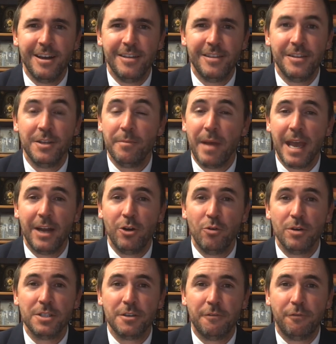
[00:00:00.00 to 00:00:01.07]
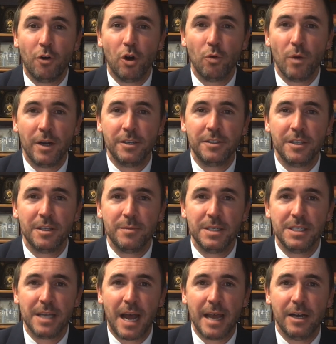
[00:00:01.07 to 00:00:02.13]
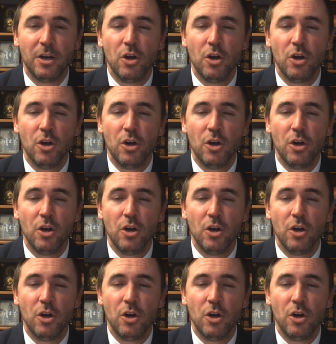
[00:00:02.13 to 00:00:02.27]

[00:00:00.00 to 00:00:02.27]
than the man who was the forerunner to the Messiah?